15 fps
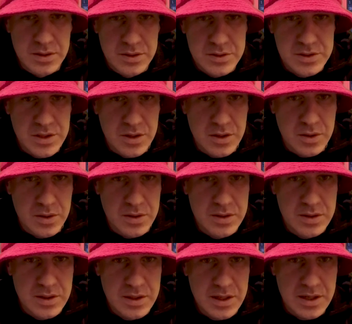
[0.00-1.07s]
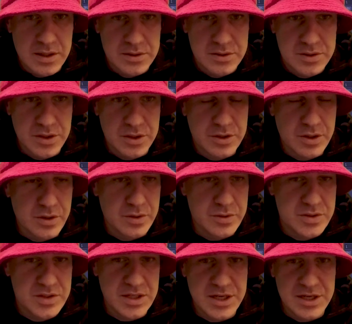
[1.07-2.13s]
So took
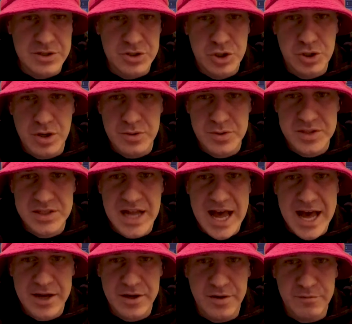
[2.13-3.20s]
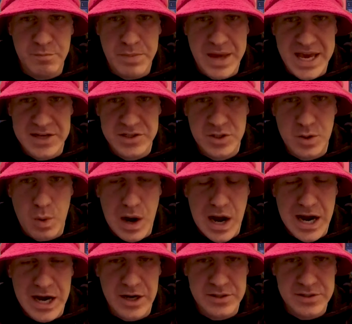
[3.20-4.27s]
those intro stack of bass,
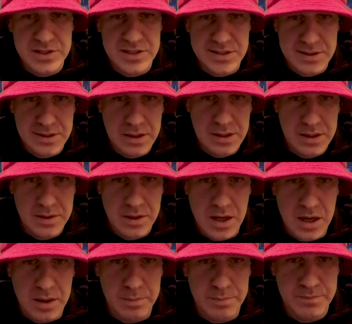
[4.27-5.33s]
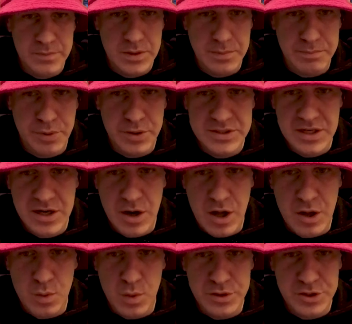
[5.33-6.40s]
choir, and synth, printed it
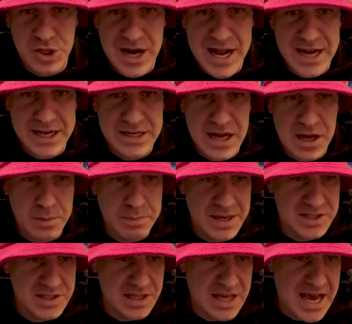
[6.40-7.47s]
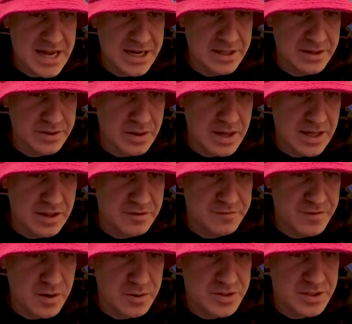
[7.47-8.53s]
all in one track, and now I'm basically adding a little
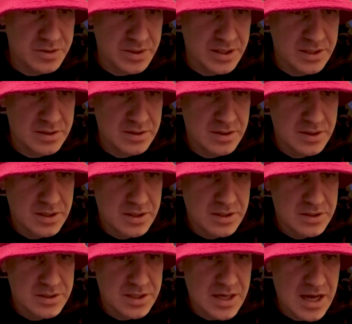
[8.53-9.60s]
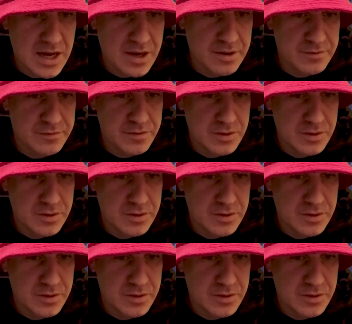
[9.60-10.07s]
LFO to it to kind of